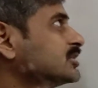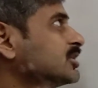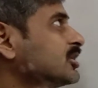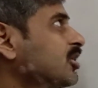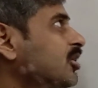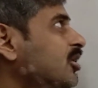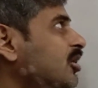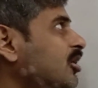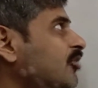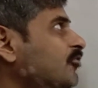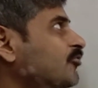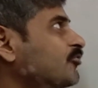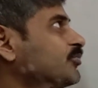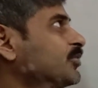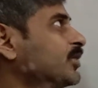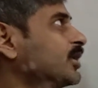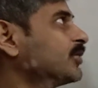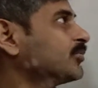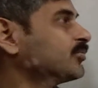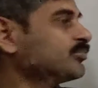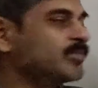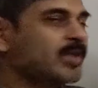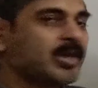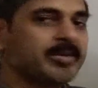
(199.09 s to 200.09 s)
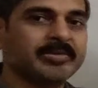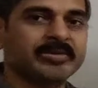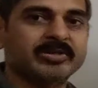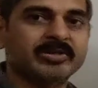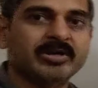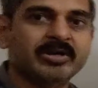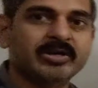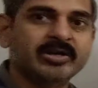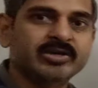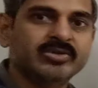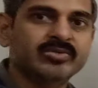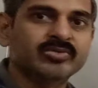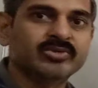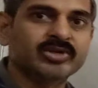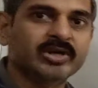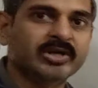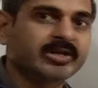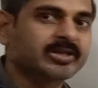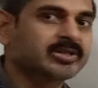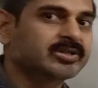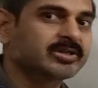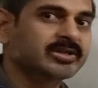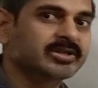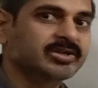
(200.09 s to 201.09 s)
of maybe $30 to
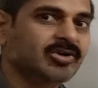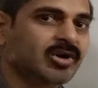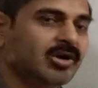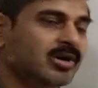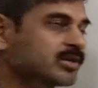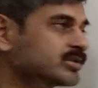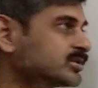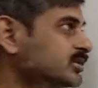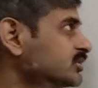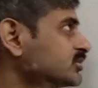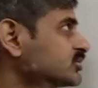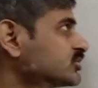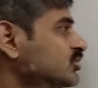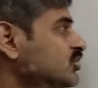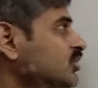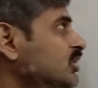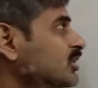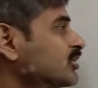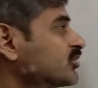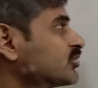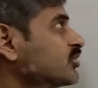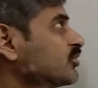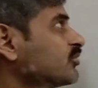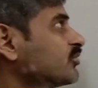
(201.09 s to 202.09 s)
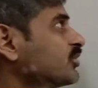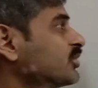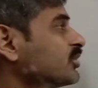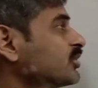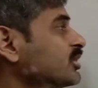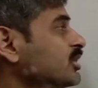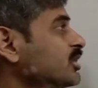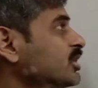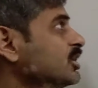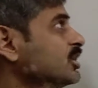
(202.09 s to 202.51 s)
$33 and so on and so forth.